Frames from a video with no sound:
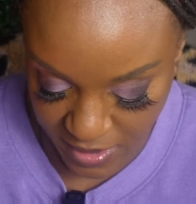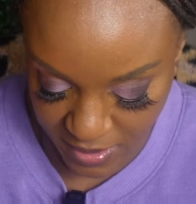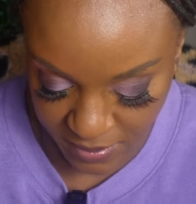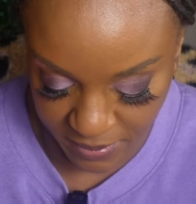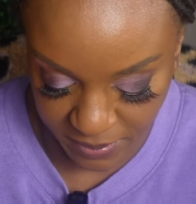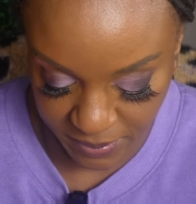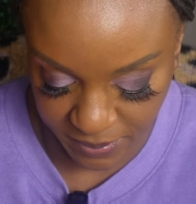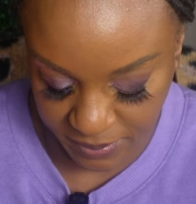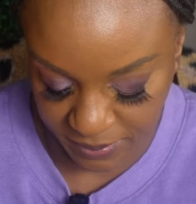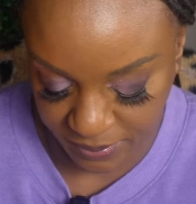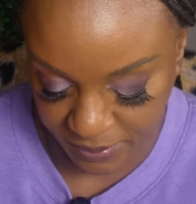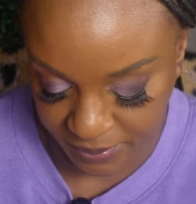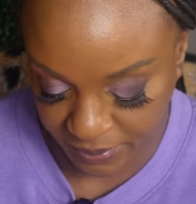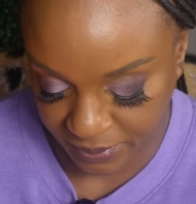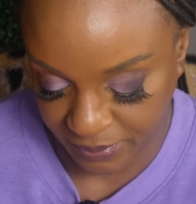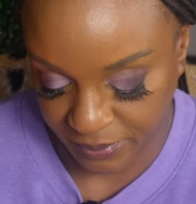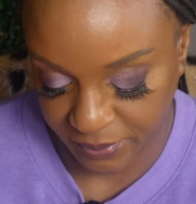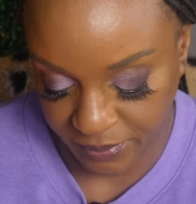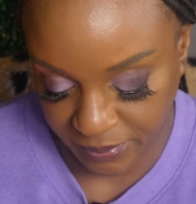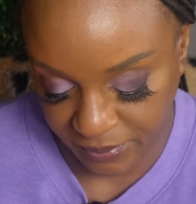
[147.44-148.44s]

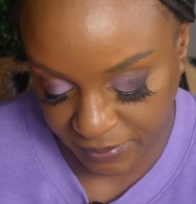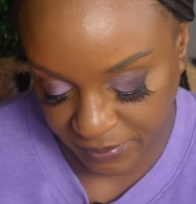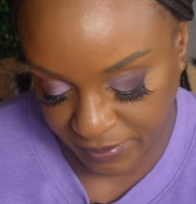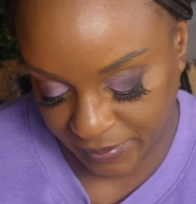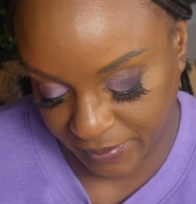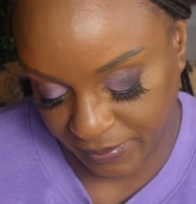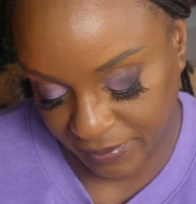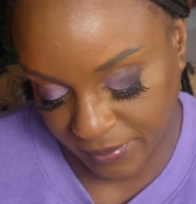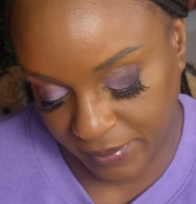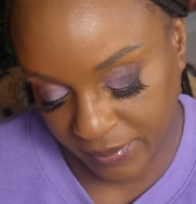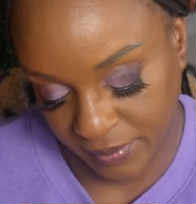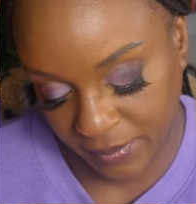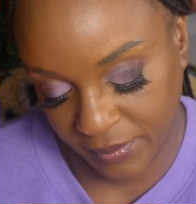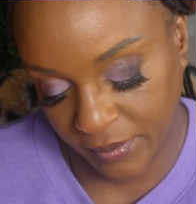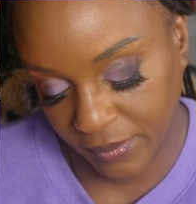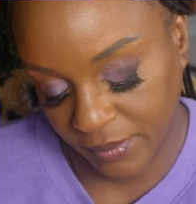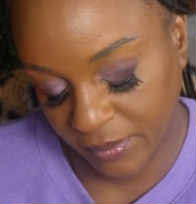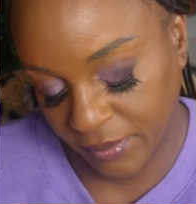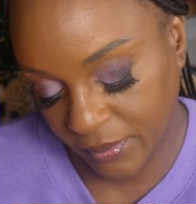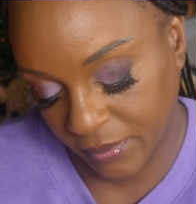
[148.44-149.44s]

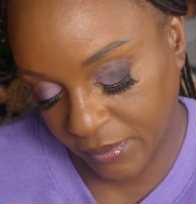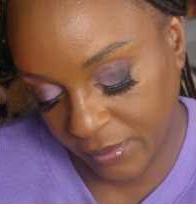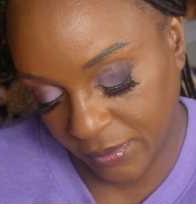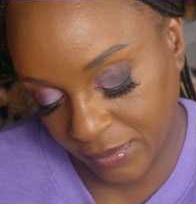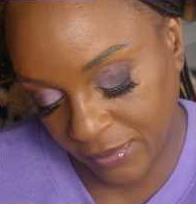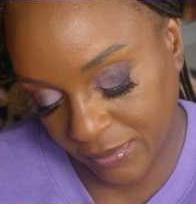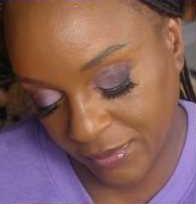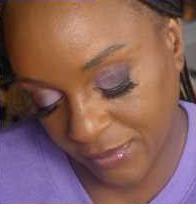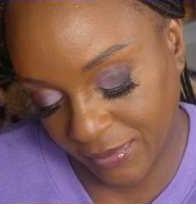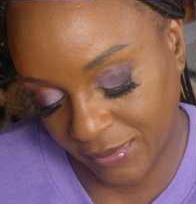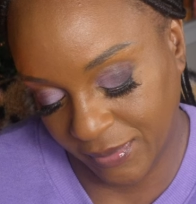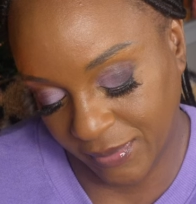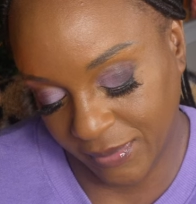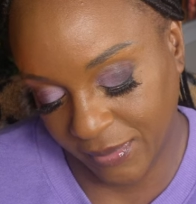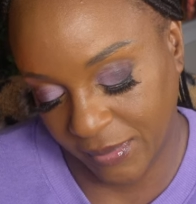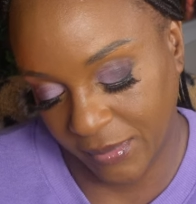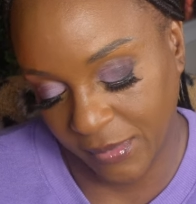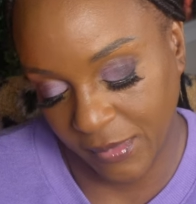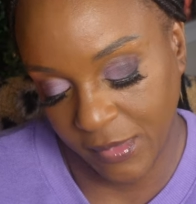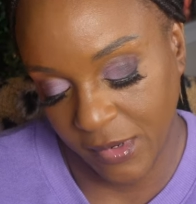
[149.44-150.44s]

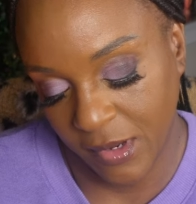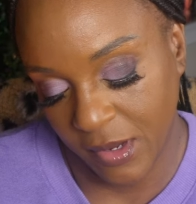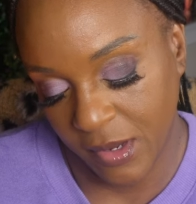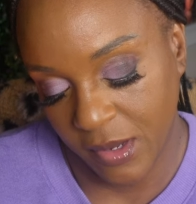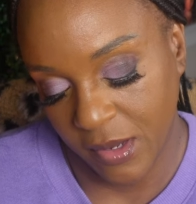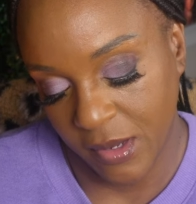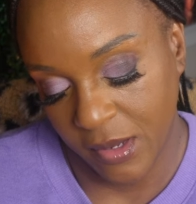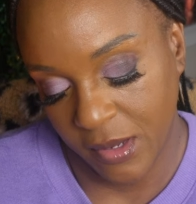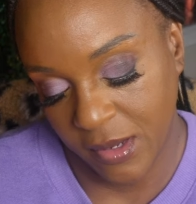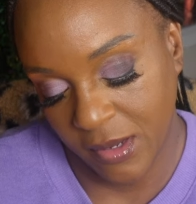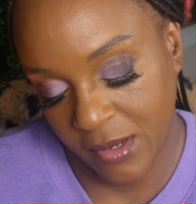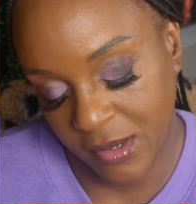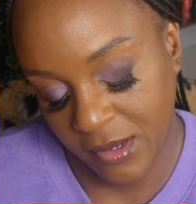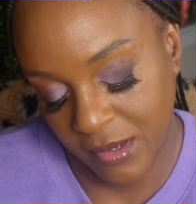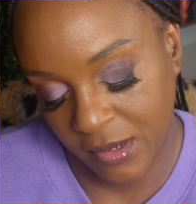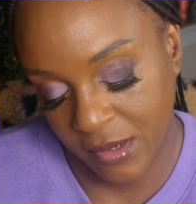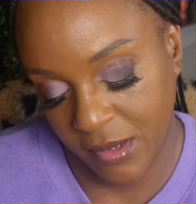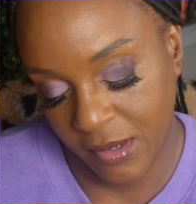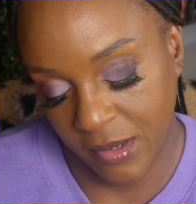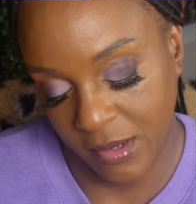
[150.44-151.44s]

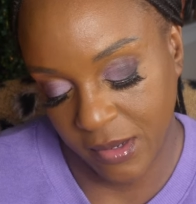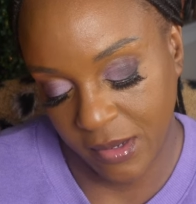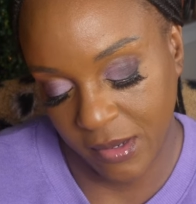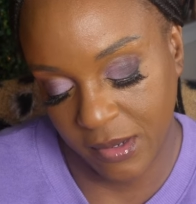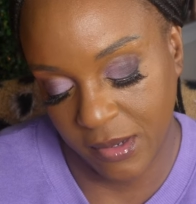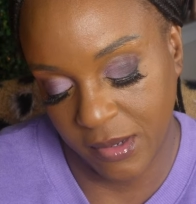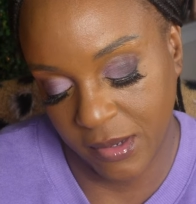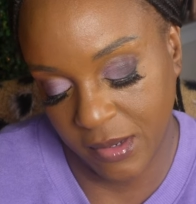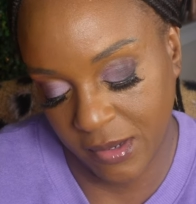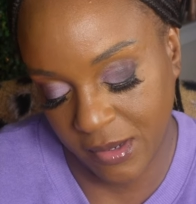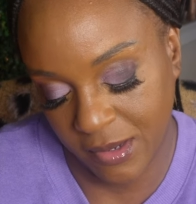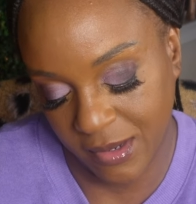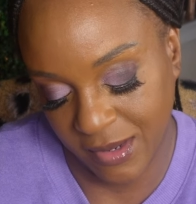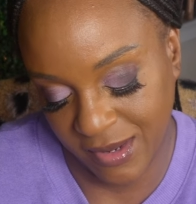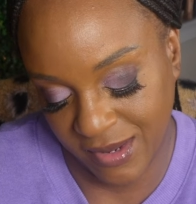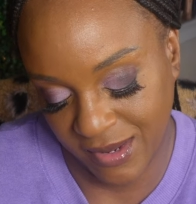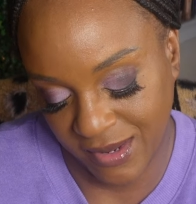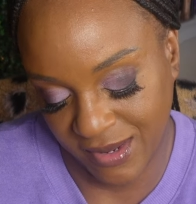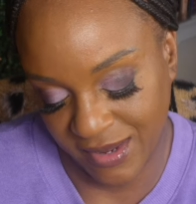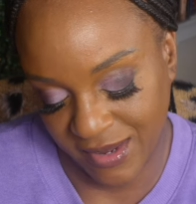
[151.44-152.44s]

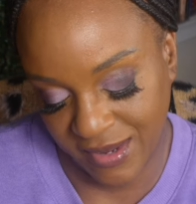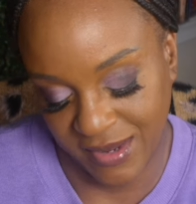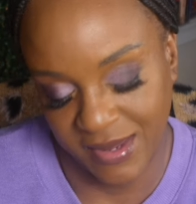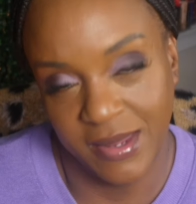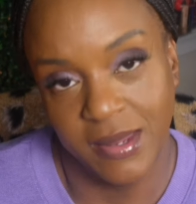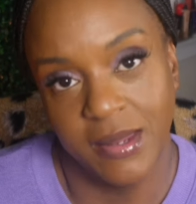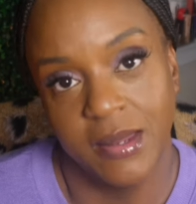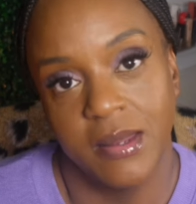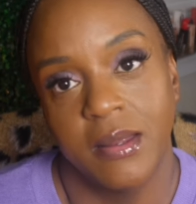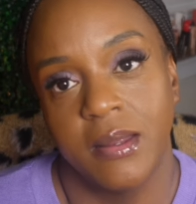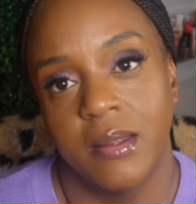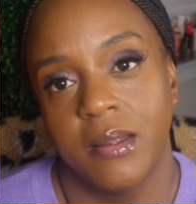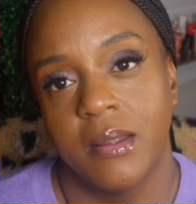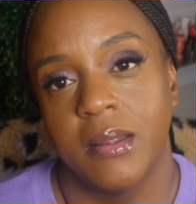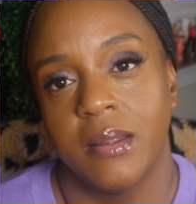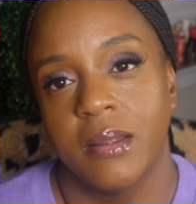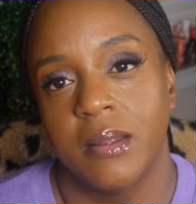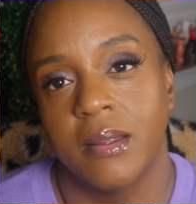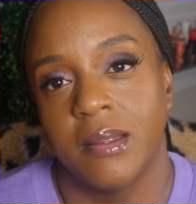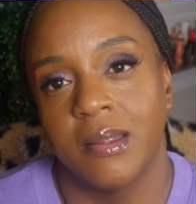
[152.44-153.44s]

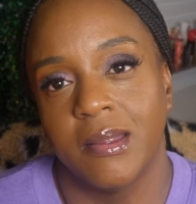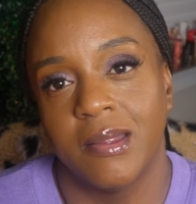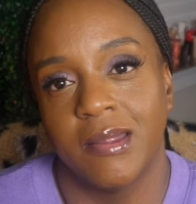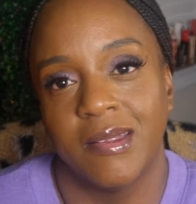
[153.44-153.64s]
No one is speaking in this clip.